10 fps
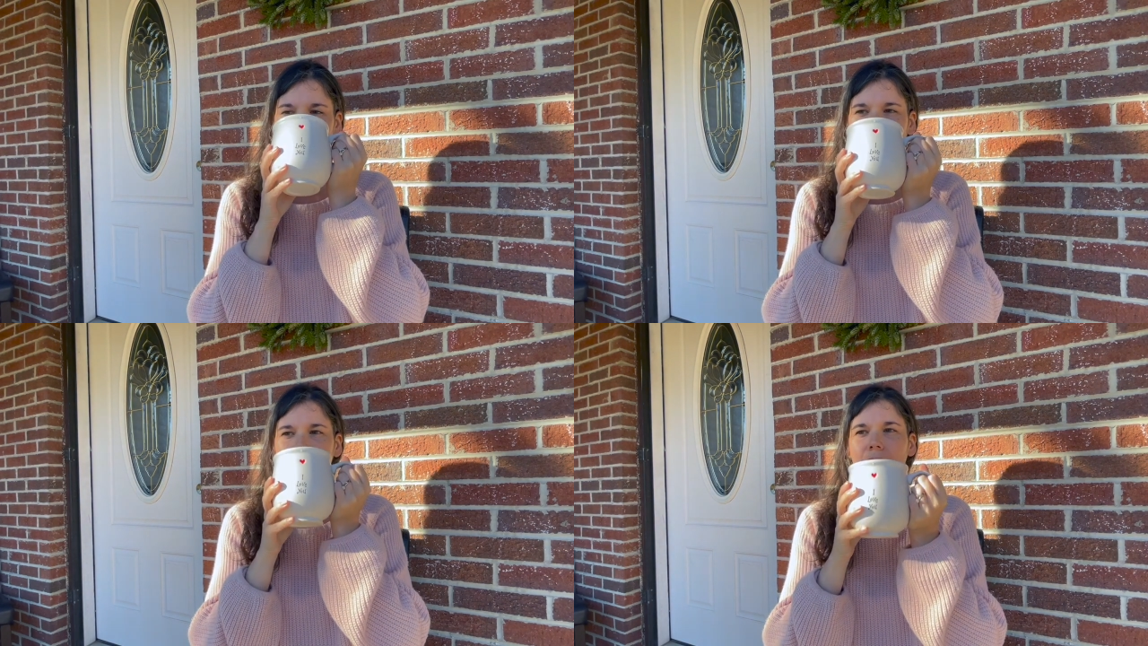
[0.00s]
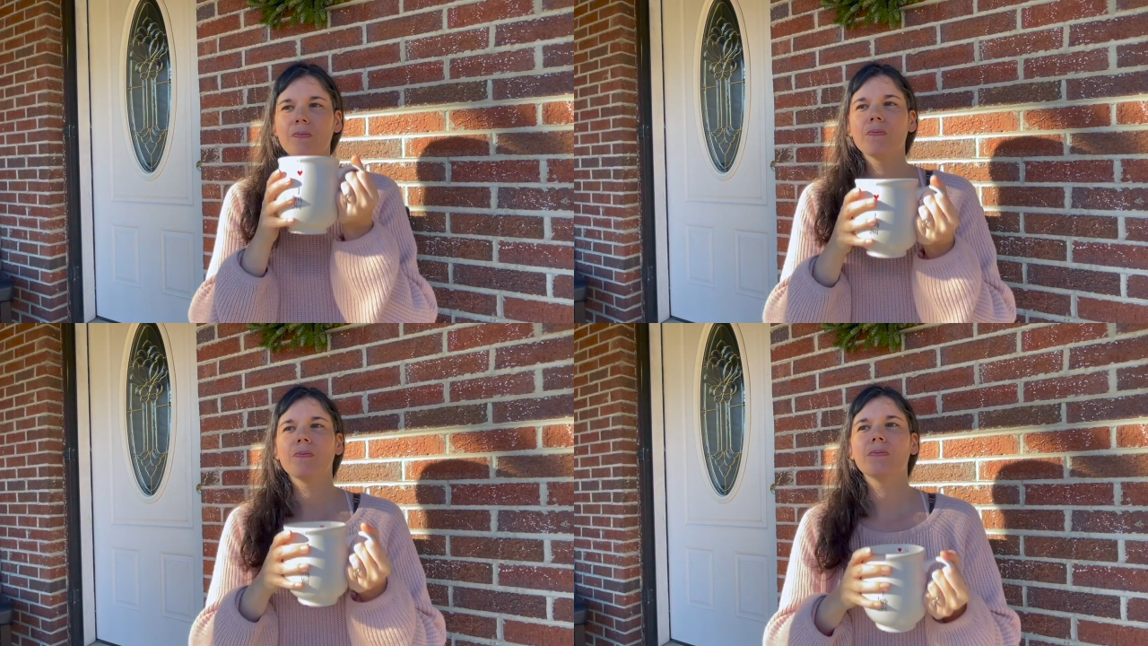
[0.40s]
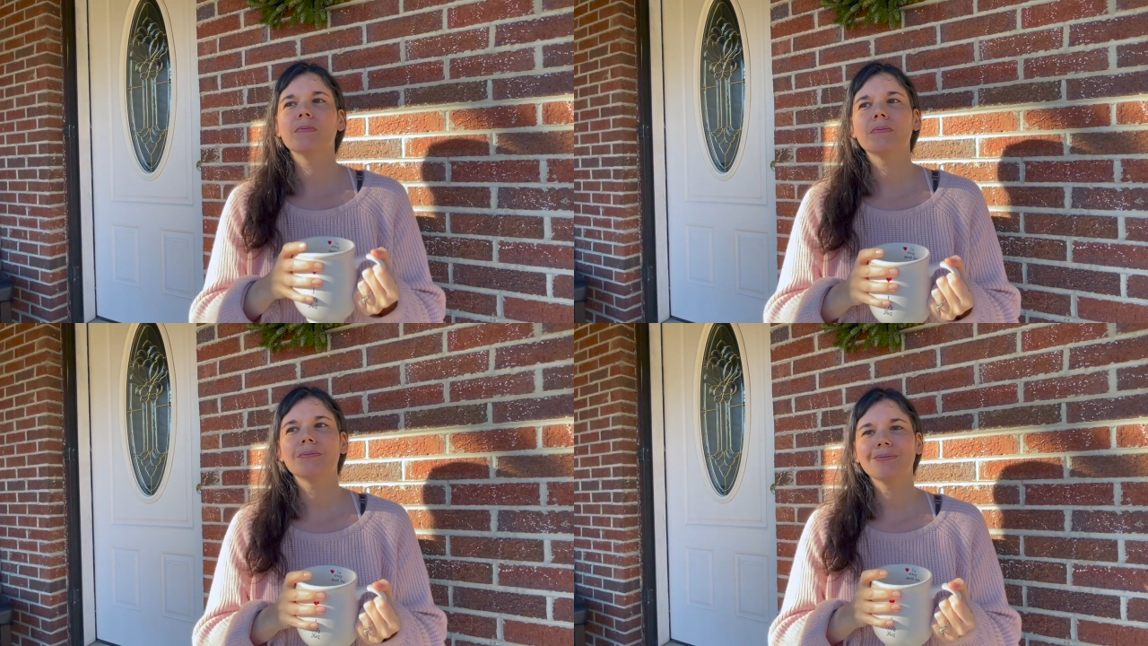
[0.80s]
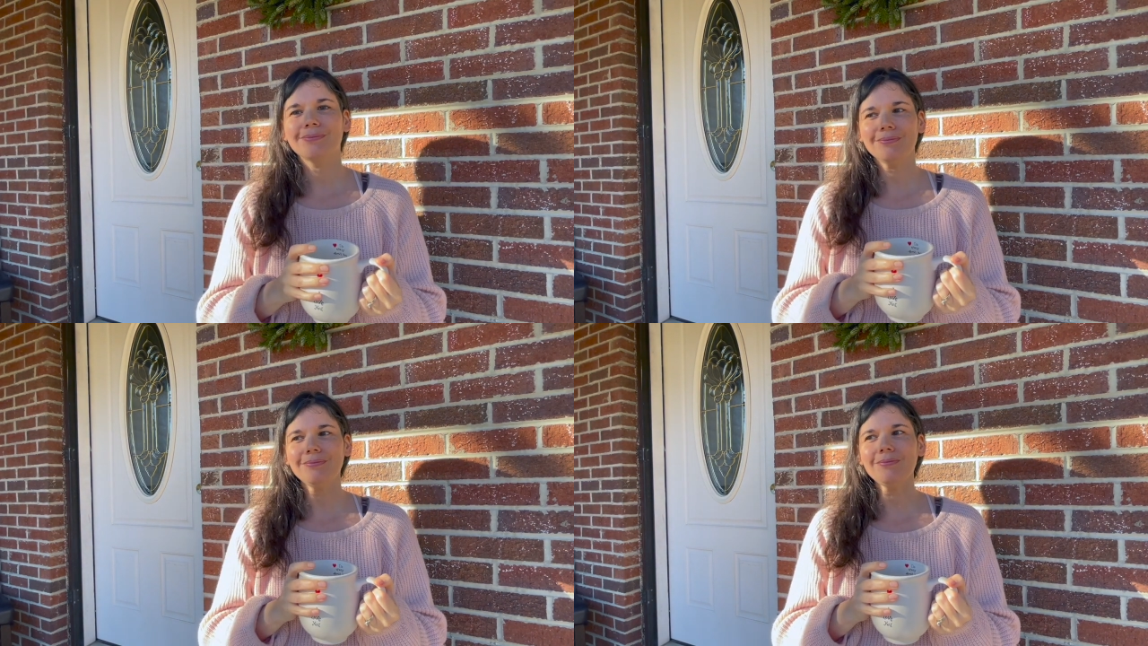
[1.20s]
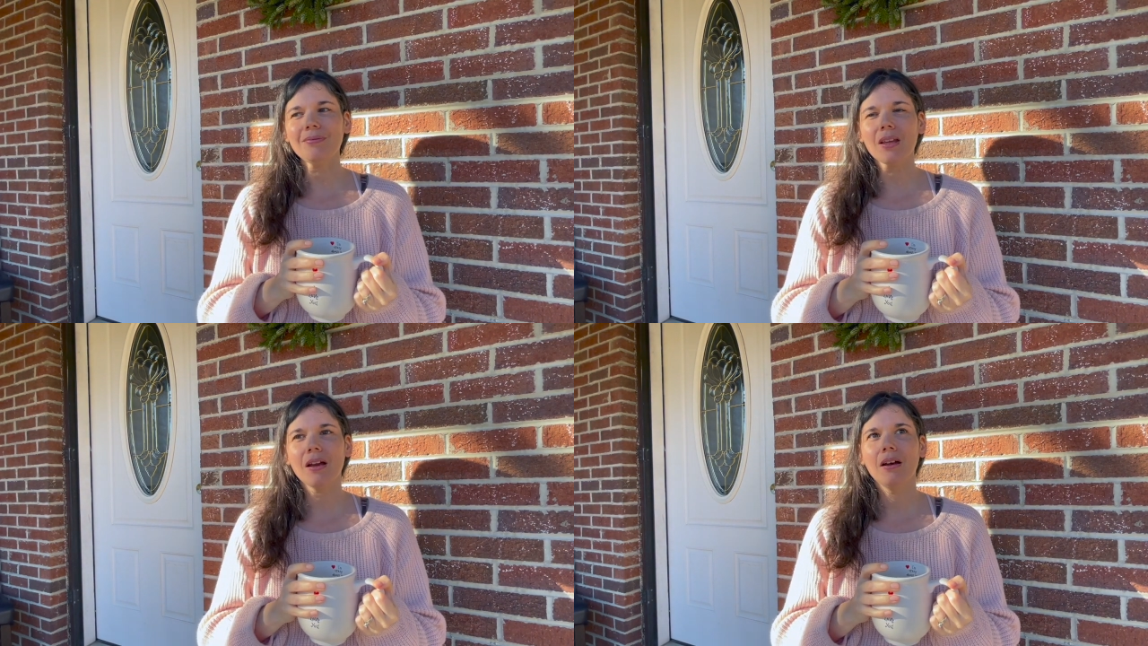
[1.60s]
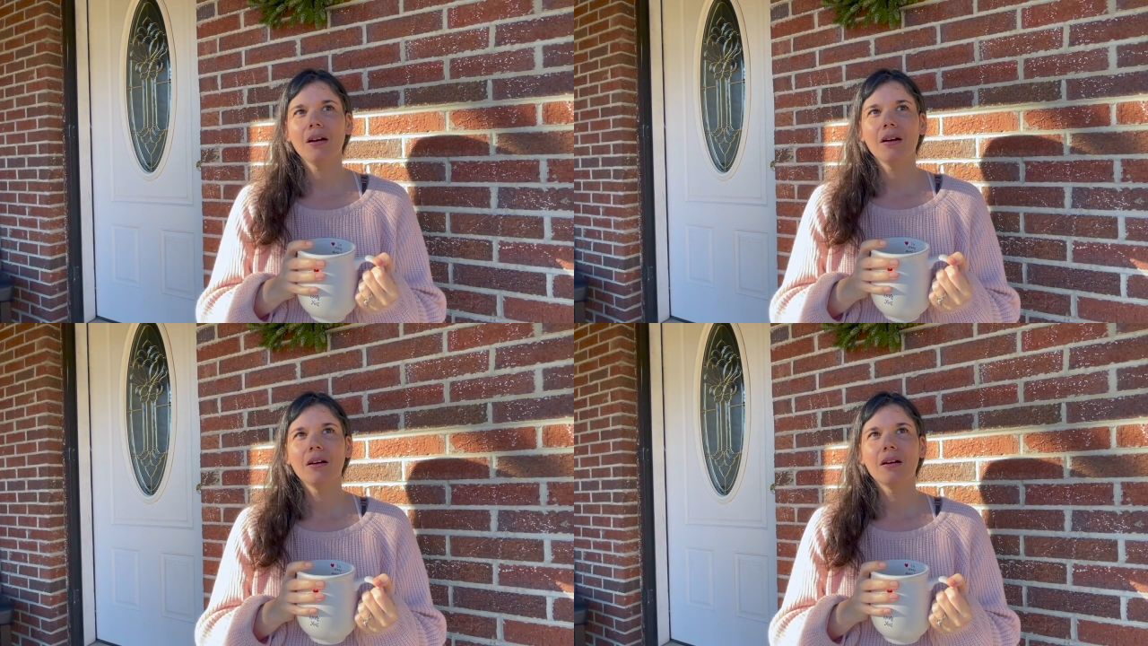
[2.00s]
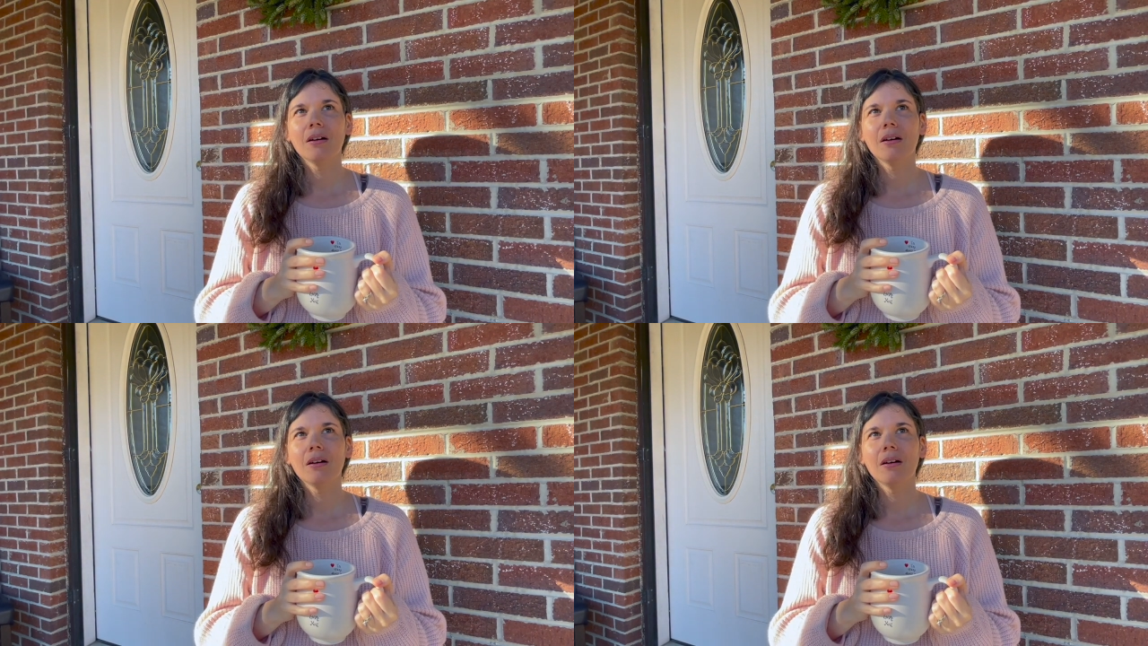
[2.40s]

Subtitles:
No one is speaking in this clip.